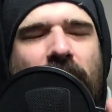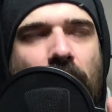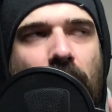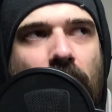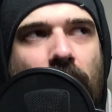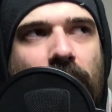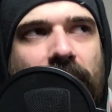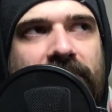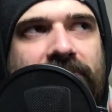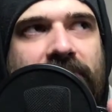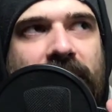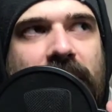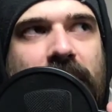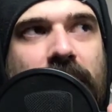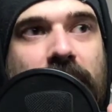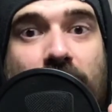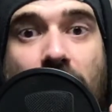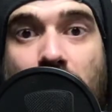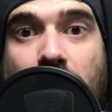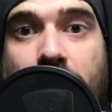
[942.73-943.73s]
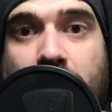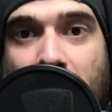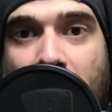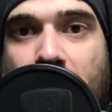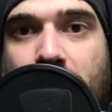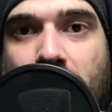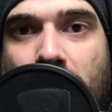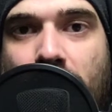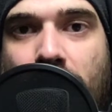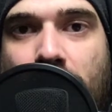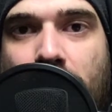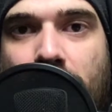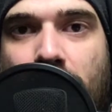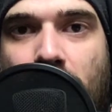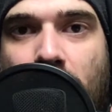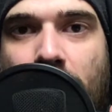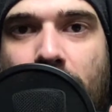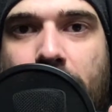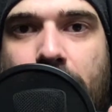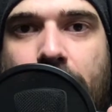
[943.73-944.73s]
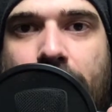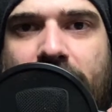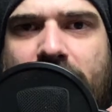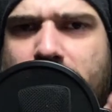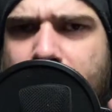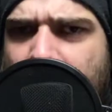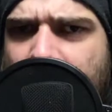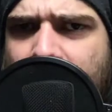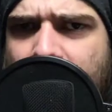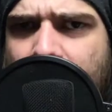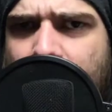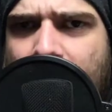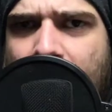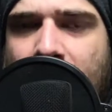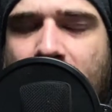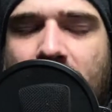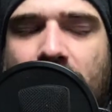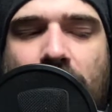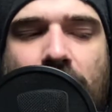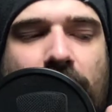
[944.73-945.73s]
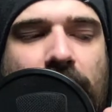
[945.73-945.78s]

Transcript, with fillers: of young people, right? Especially men.